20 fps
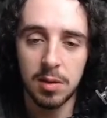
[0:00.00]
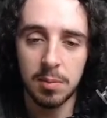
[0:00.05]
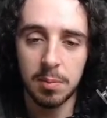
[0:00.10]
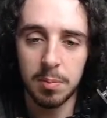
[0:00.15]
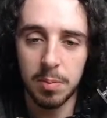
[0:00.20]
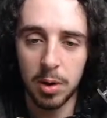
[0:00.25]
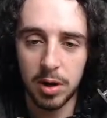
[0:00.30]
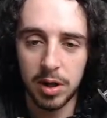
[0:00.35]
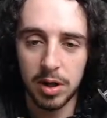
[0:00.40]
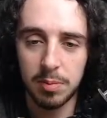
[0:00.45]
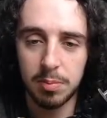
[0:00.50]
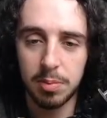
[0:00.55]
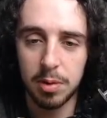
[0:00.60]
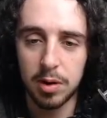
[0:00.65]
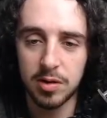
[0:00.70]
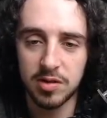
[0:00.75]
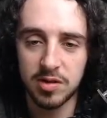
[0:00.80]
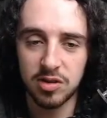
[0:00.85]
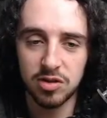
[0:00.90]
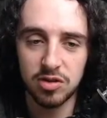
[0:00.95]
body
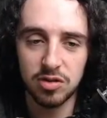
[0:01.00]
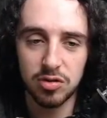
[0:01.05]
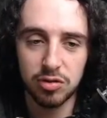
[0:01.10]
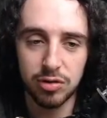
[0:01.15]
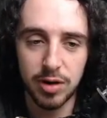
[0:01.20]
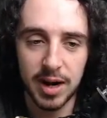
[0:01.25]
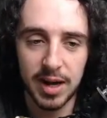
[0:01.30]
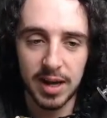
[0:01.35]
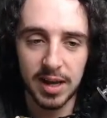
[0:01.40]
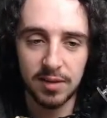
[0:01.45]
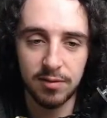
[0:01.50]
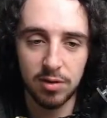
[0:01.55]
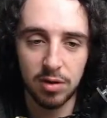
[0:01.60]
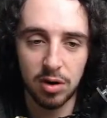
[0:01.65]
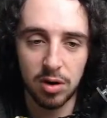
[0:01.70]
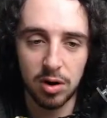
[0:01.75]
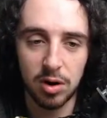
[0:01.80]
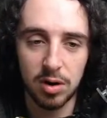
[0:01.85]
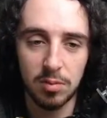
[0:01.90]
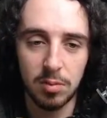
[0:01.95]
positional tracking
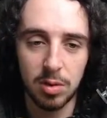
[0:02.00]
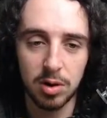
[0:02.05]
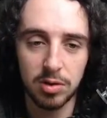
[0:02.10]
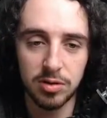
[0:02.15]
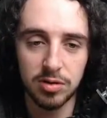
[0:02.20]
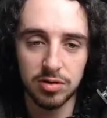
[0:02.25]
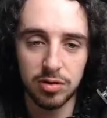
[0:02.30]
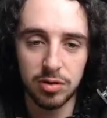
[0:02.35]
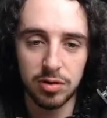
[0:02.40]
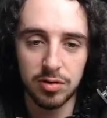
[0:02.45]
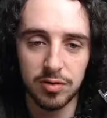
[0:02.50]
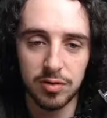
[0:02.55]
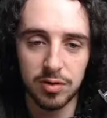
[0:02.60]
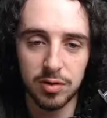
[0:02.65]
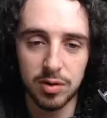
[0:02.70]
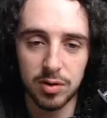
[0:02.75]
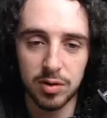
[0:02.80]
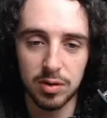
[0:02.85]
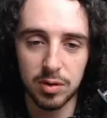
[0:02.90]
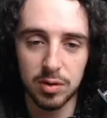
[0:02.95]
for a multitude
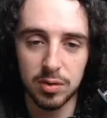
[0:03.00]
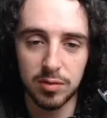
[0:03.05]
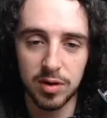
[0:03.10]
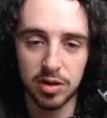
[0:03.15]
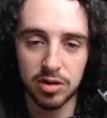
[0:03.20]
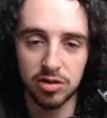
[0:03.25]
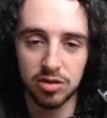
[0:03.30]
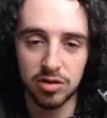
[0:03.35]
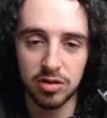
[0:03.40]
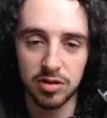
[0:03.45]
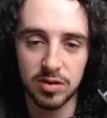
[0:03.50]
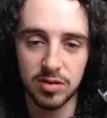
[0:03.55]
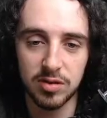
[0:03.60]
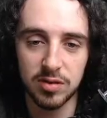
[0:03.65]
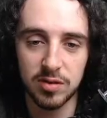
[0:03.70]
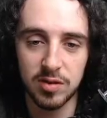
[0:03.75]
critical functions.